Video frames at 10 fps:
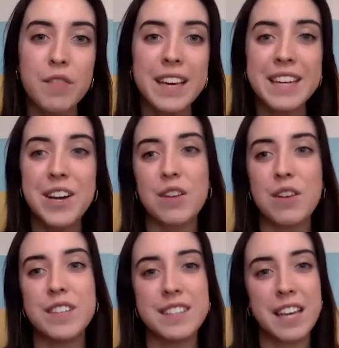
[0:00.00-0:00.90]
In
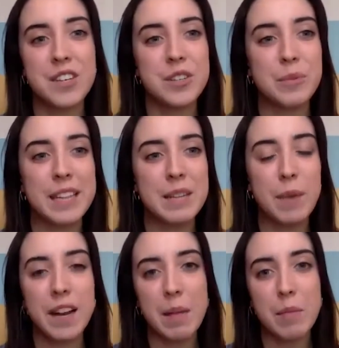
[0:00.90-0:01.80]
Conversation With.
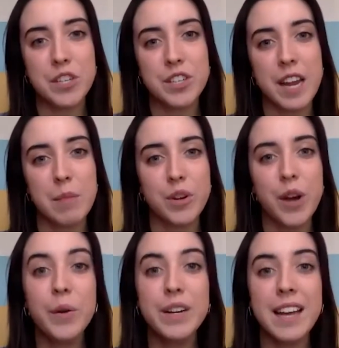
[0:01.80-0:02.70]
My name is Sinead
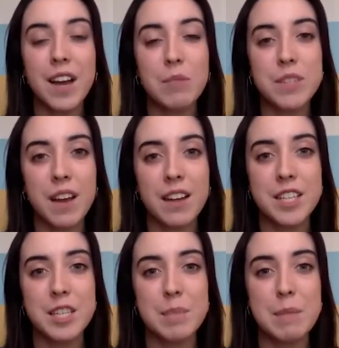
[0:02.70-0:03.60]
McCrohan, and I'm
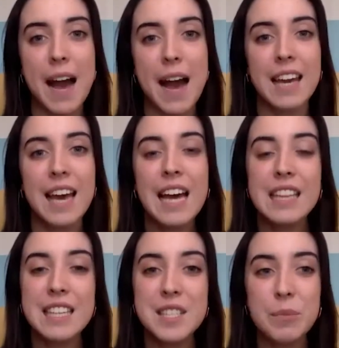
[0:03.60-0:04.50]
delighted to be back
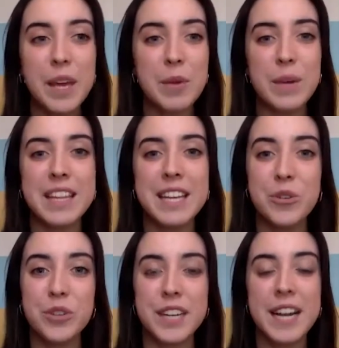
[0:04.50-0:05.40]
this week with
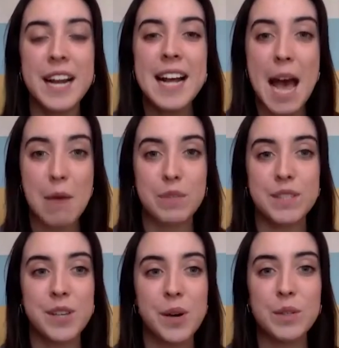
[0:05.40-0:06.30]
another
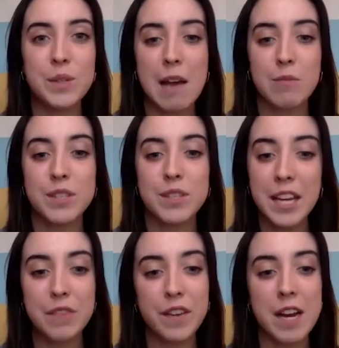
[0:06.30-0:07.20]
episode. So
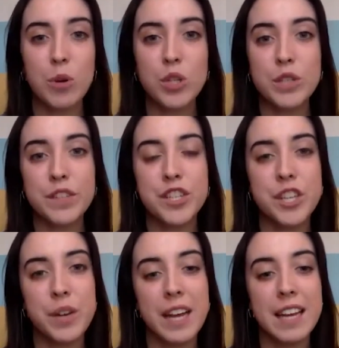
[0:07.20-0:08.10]
thank you very much for
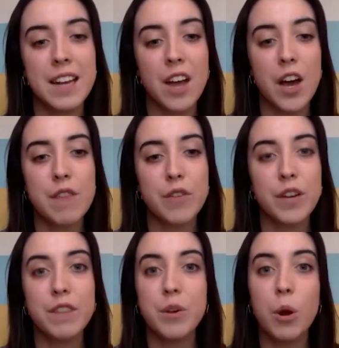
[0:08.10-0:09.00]
tuning in live, or
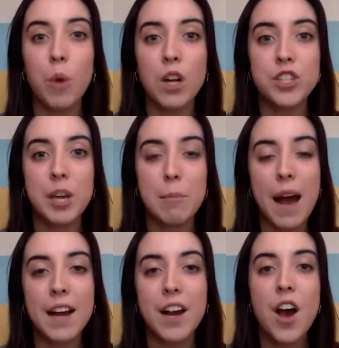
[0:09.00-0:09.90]
if you are watching back